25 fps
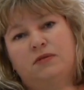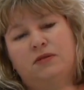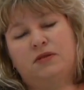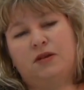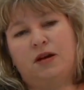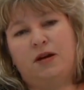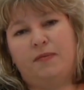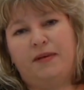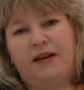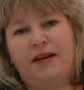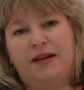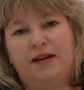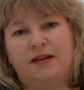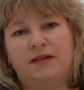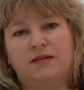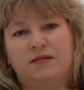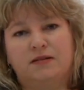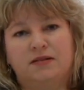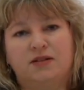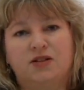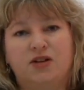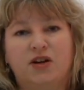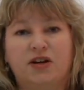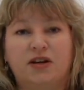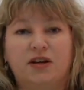
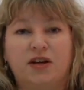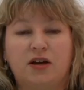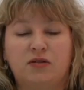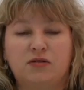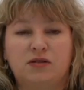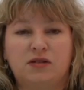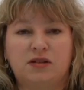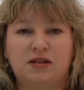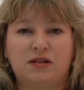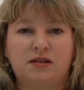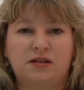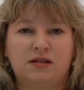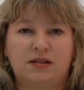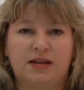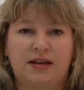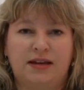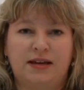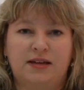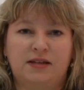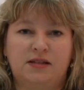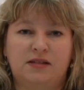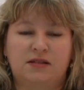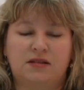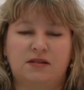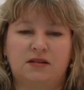diabetic diagnosis
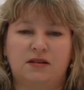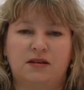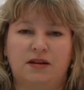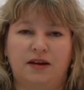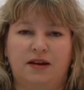is